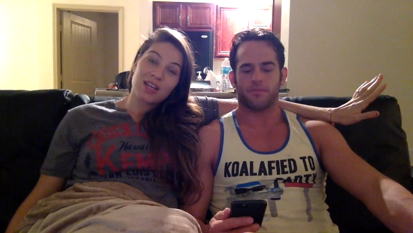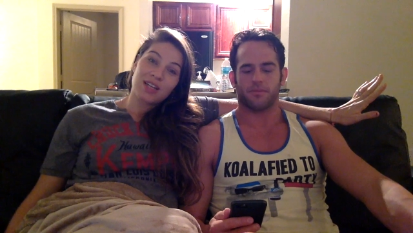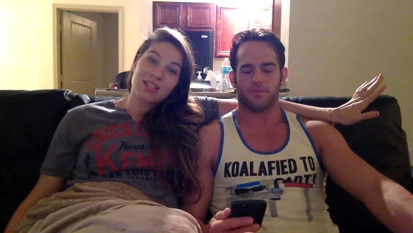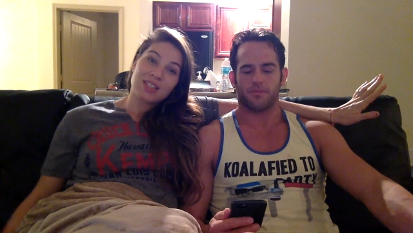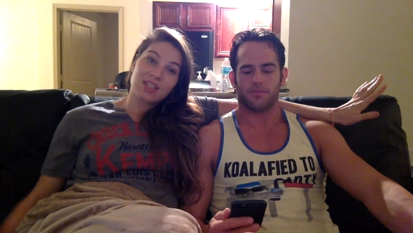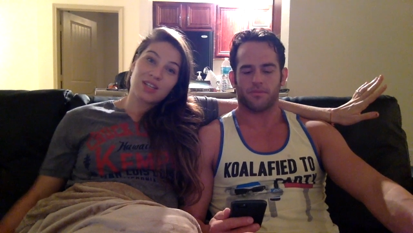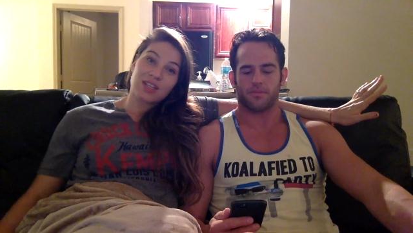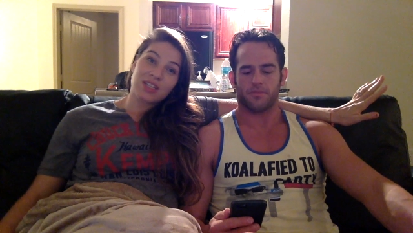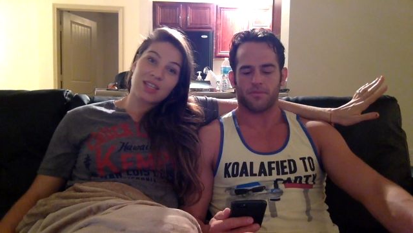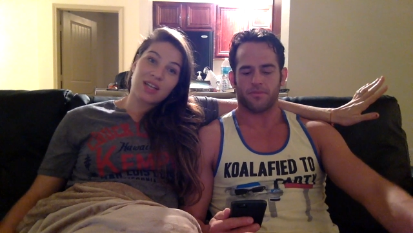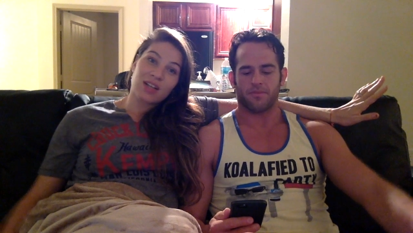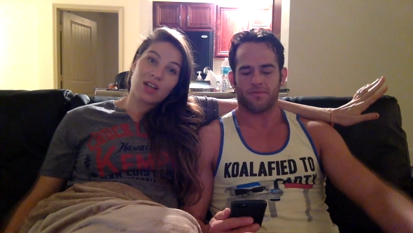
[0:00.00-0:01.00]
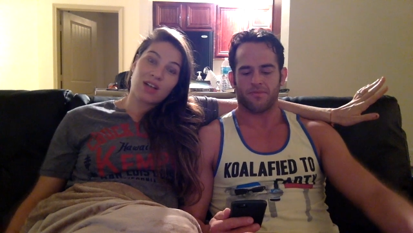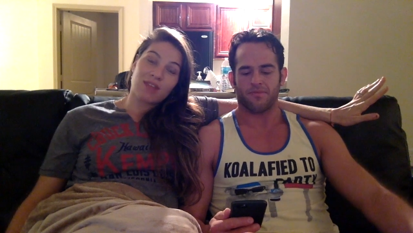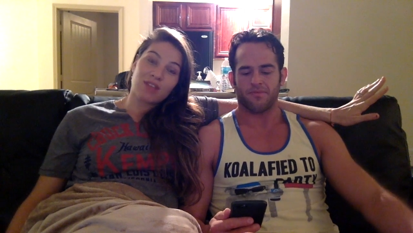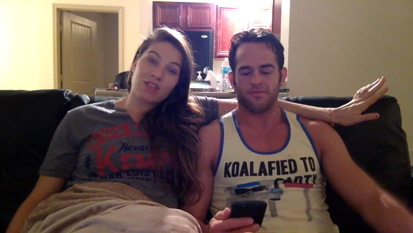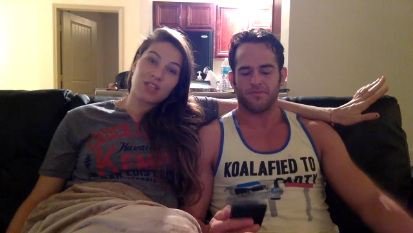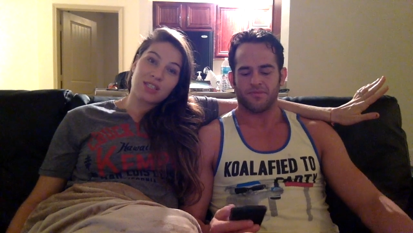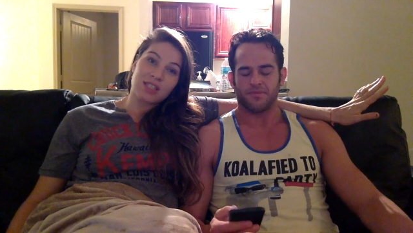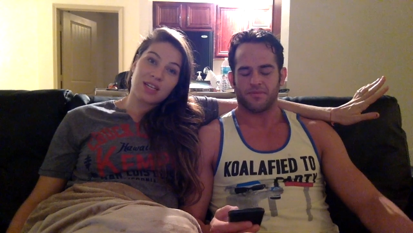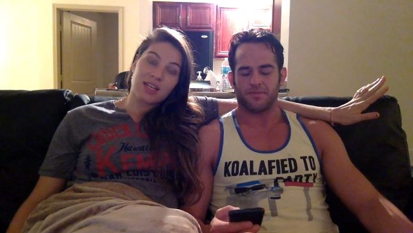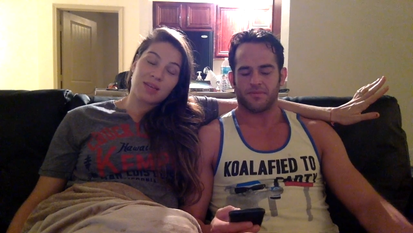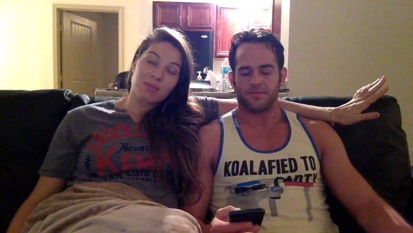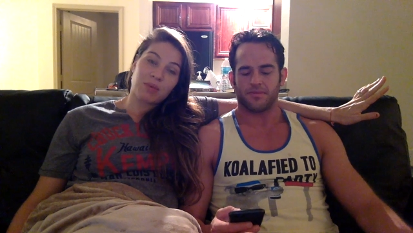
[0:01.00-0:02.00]
Speaker 1: still going to take a lot of
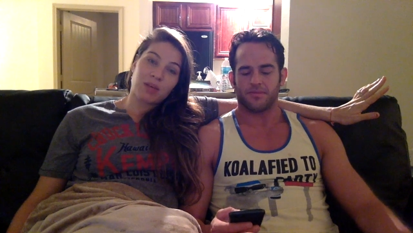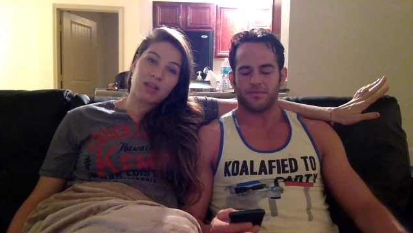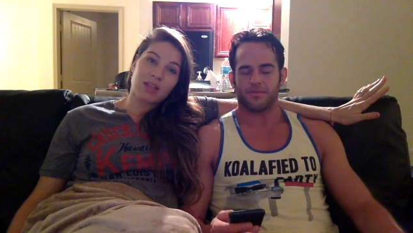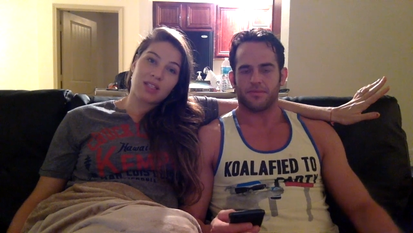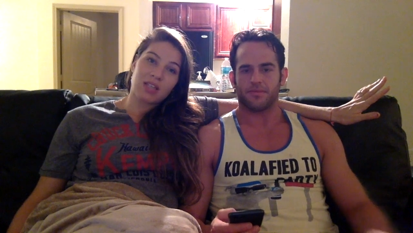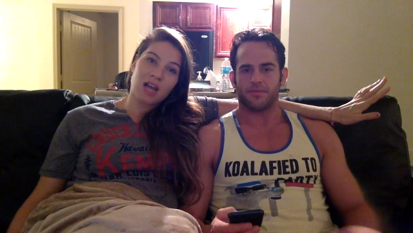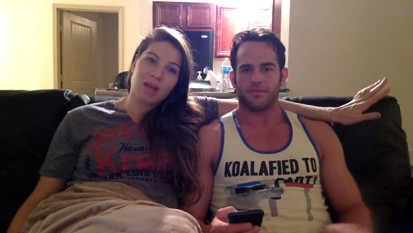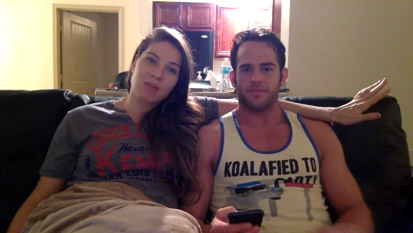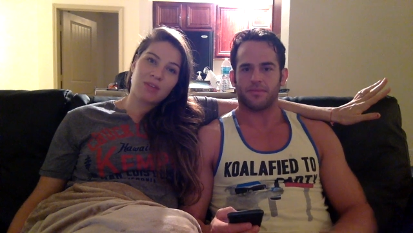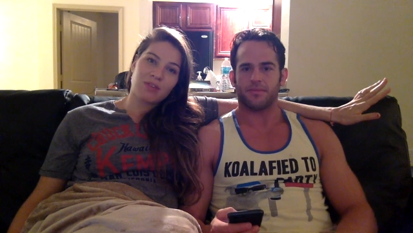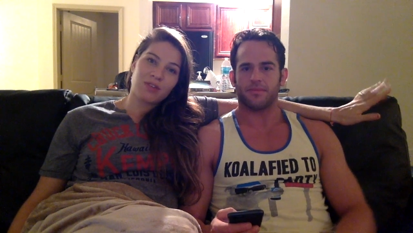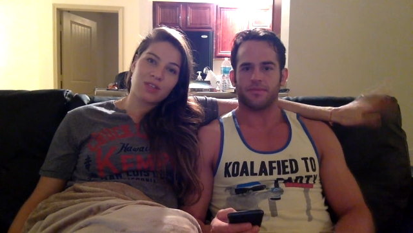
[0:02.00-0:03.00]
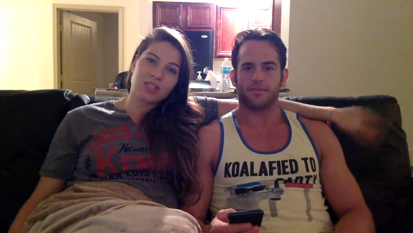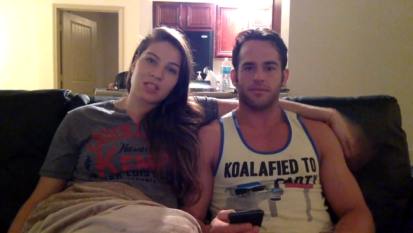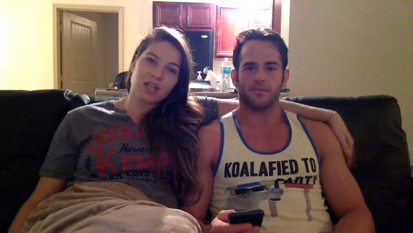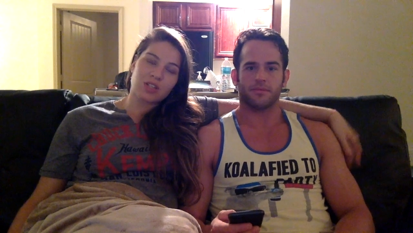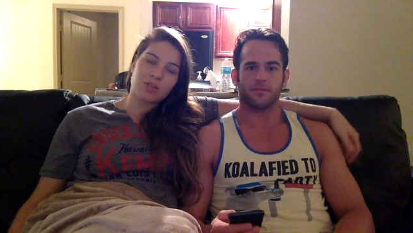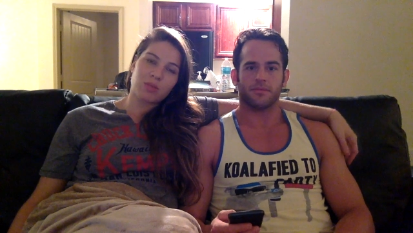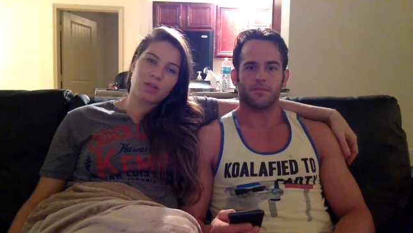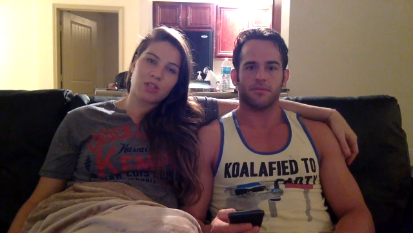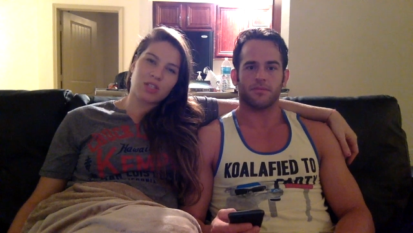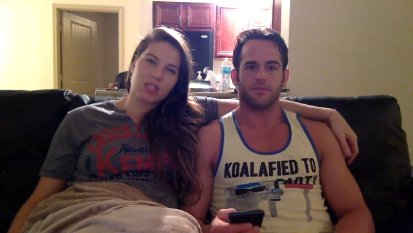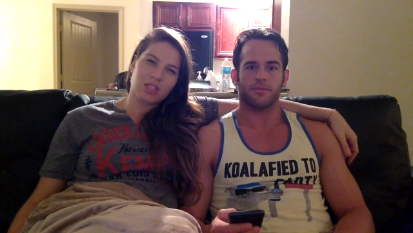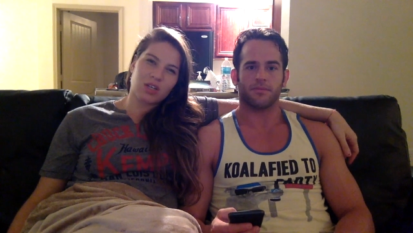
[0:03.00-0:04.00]
adjusting. But the time difference, not so
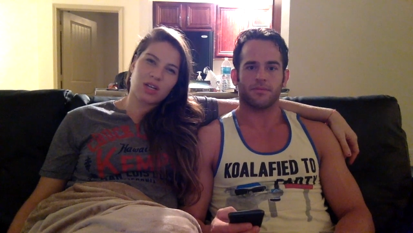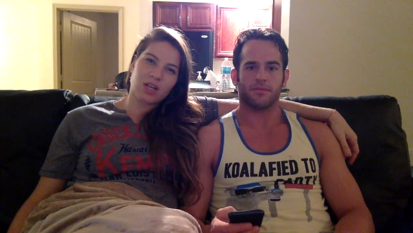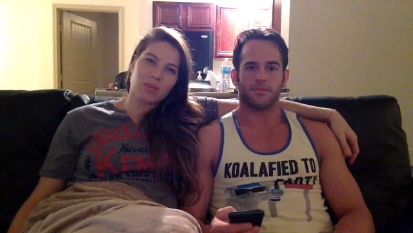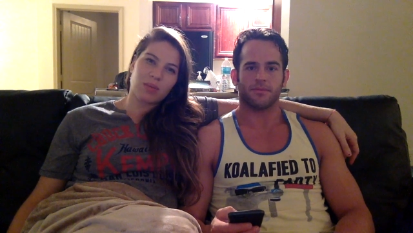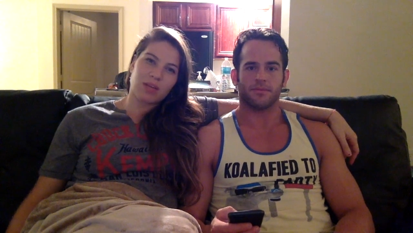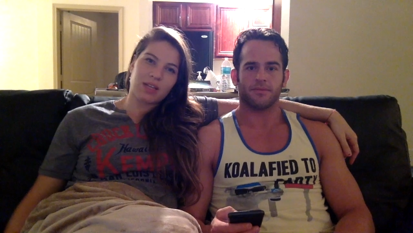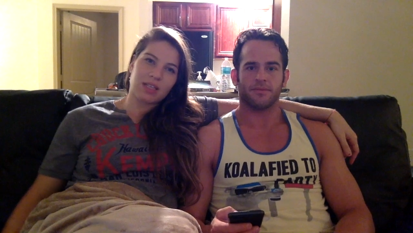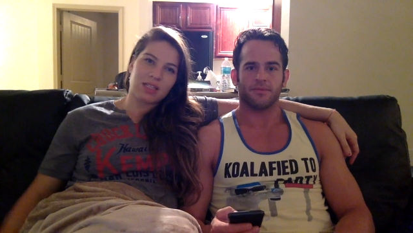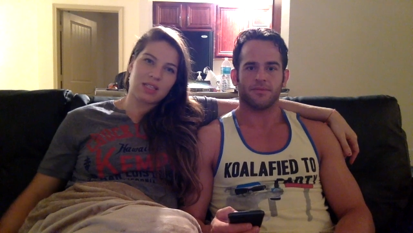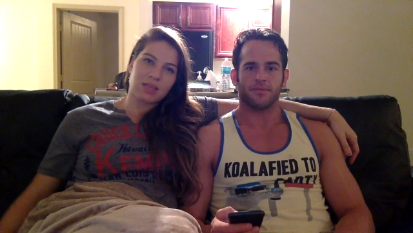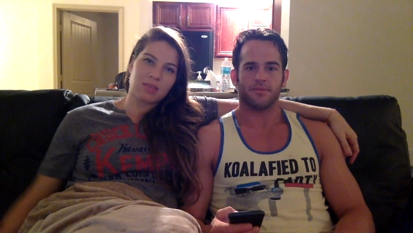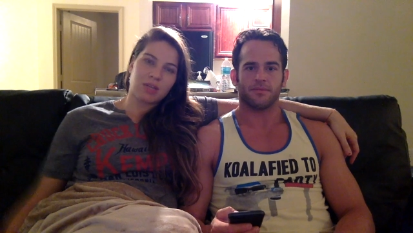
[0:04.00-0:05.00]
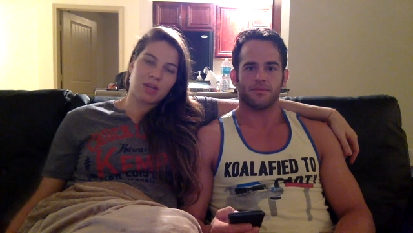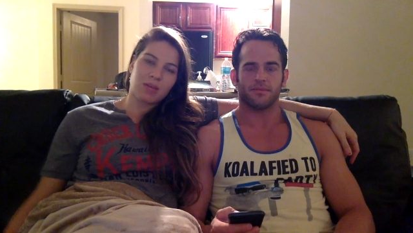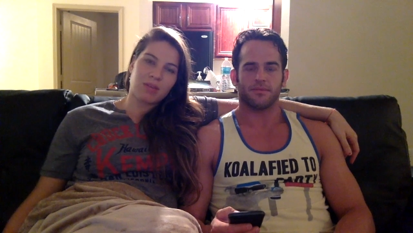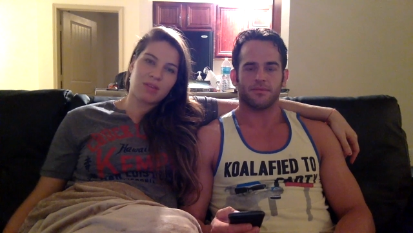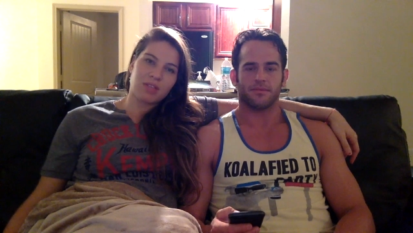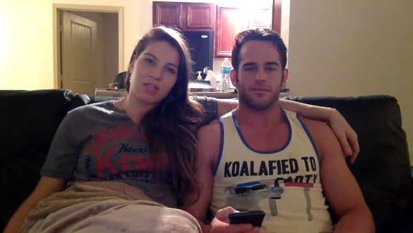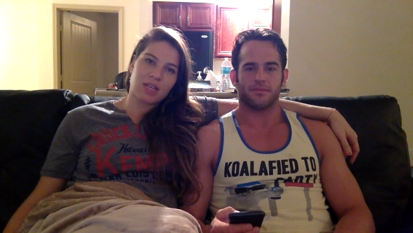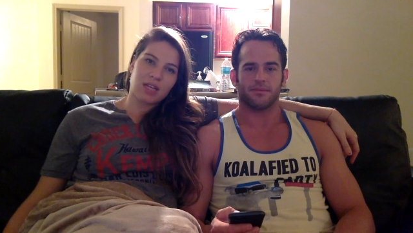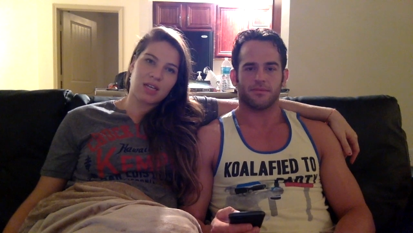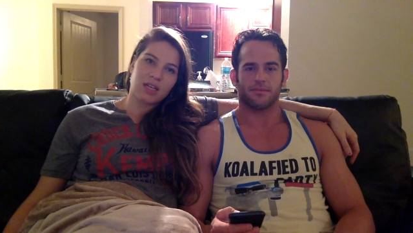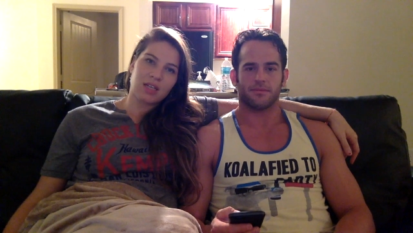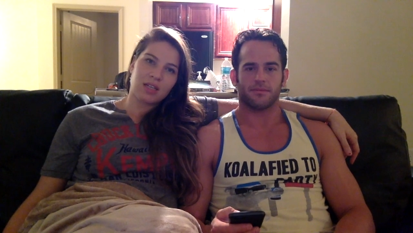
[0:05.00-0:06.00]
much. I still get up, like, at the same time every
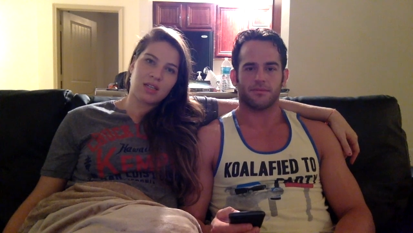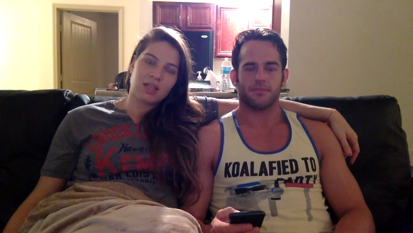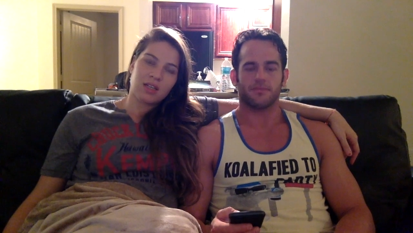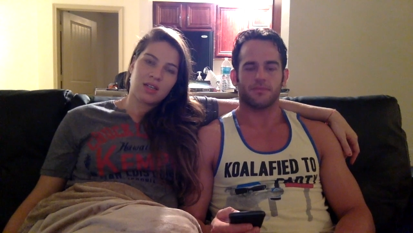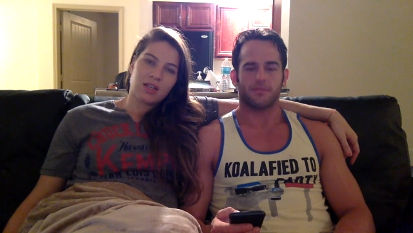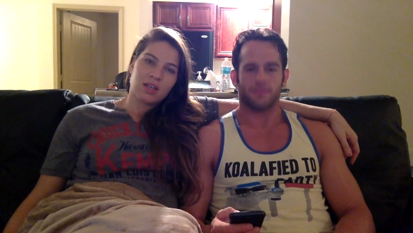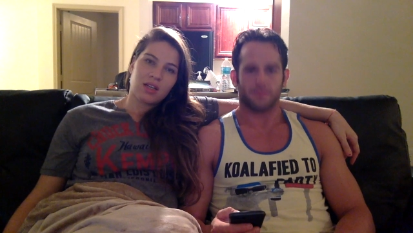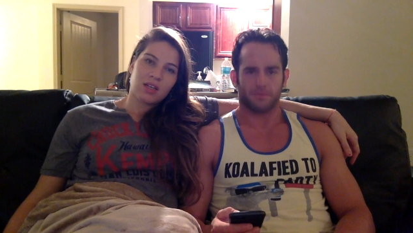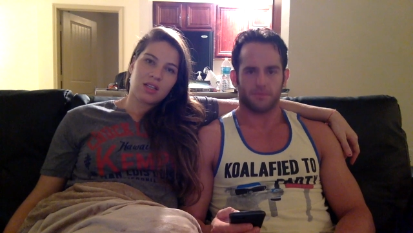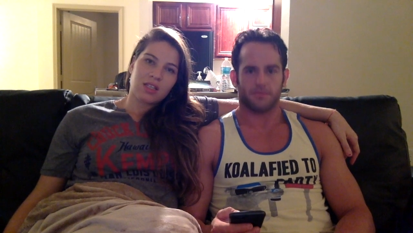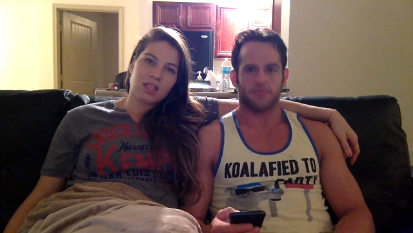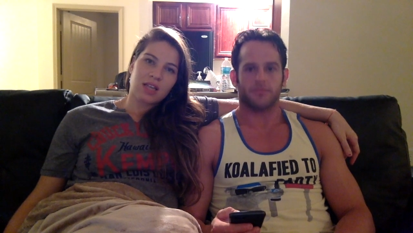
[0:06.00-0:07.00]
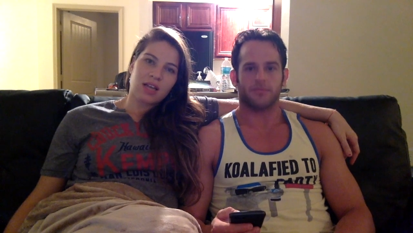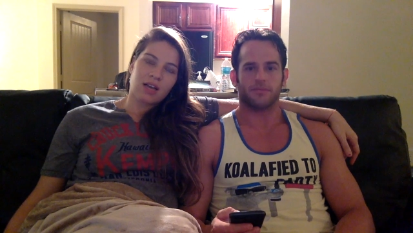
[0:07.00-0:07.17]
day, unless I